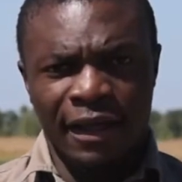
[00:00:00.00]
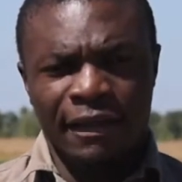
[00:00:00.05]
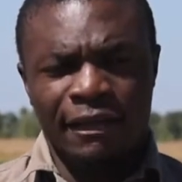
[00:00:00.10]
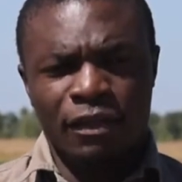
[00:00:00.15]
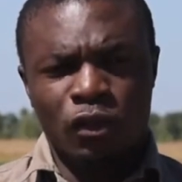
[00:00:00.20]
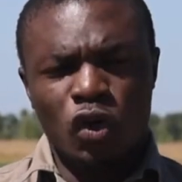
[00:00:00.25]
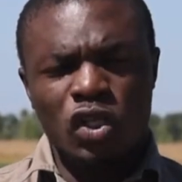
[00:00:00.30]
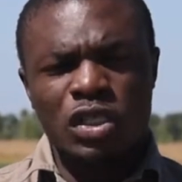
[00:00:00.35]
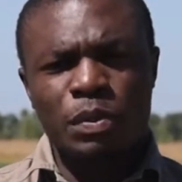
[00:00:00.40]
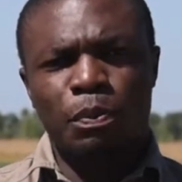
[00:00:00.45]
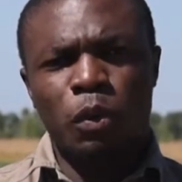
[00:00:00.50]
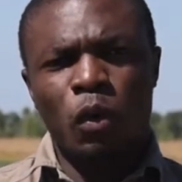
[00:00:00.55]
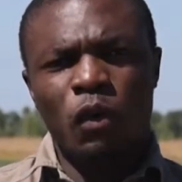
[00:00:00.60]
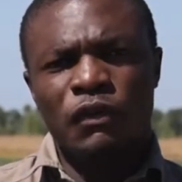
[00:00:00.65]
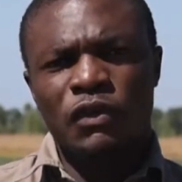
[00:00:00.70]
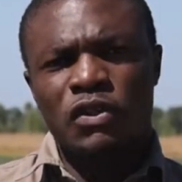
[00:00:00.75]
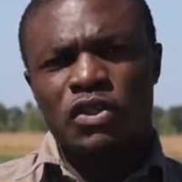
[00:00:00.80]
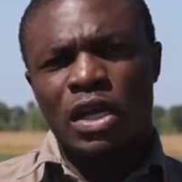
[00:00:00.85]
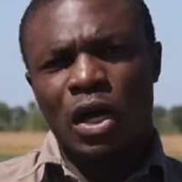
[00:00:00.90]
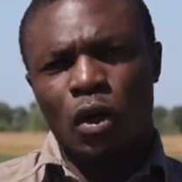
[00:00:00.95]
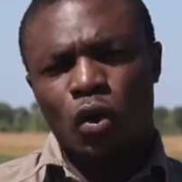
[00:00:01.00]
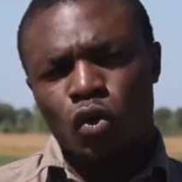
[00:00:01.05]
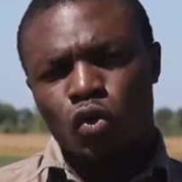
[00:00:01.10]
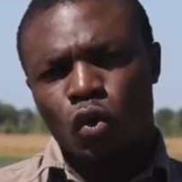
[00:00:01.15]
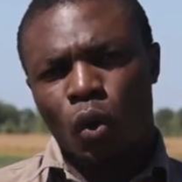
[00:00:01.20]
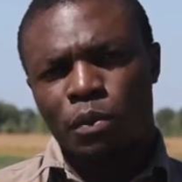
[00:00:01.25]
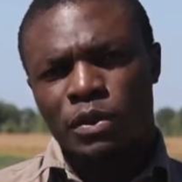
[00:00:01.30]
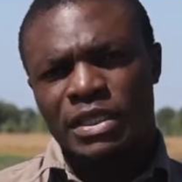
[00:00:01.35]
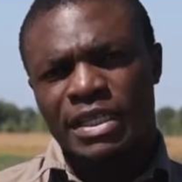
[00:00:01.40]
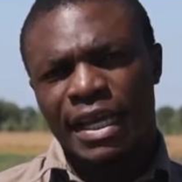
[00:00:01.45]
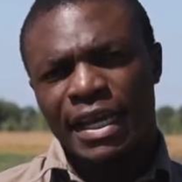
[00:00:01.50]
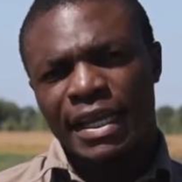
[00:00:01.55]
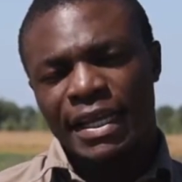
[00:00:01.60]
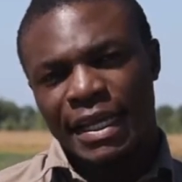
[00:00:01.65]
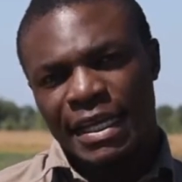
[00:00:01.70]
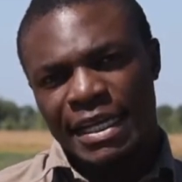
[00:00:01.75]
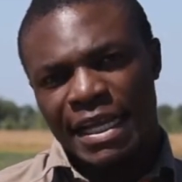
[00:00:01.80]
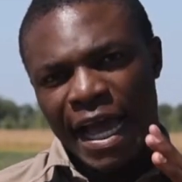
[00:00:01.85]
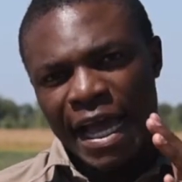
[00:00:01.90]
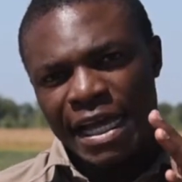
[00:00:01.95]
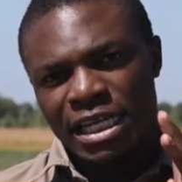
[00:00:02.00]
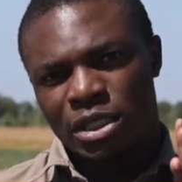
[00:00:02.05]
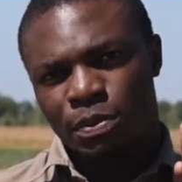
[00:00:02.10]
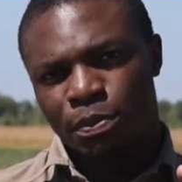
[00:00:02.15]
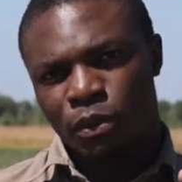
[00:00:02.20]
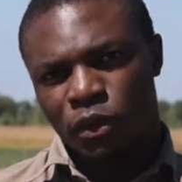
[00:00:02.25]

Those profits you are going to obtain in Irish